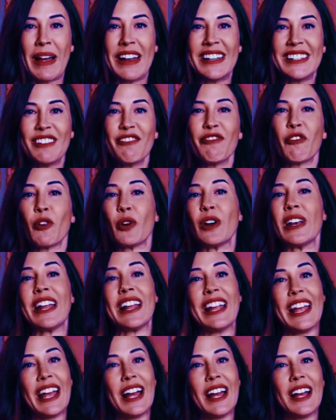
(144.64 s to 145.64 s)
button
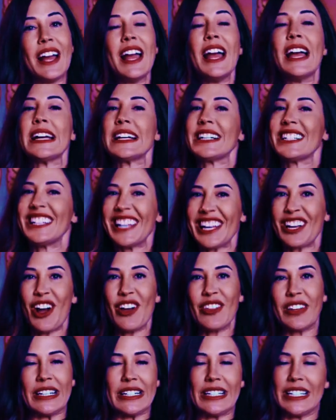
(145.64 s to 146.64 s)
click
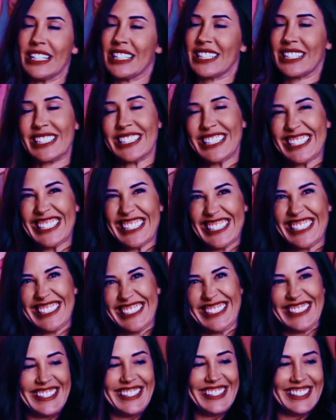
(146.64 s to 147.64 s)
on the,
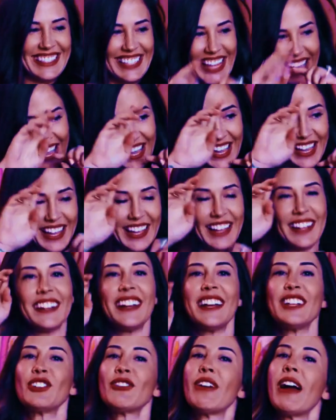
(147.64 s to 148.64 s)
yeah,
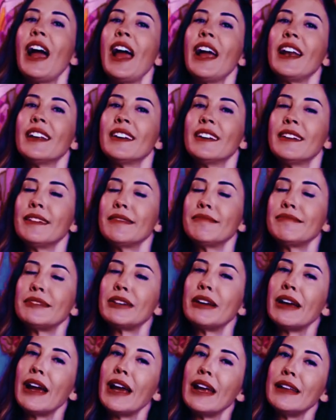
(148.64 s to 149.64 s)
I'm
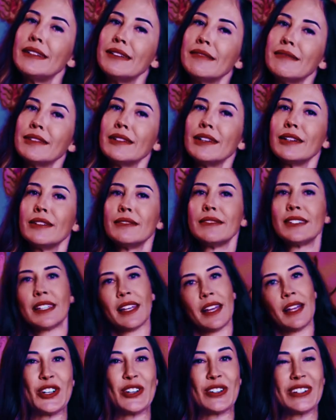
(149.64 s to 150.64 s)
trying, so close.
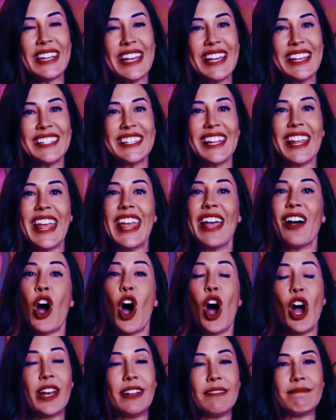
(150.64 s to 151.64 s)
On your links and
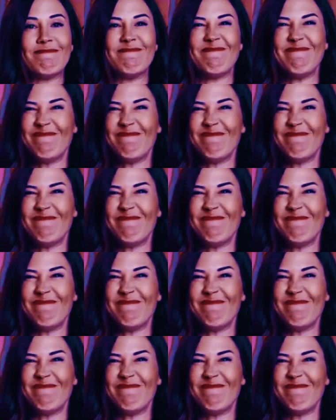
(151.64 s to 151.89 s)
on,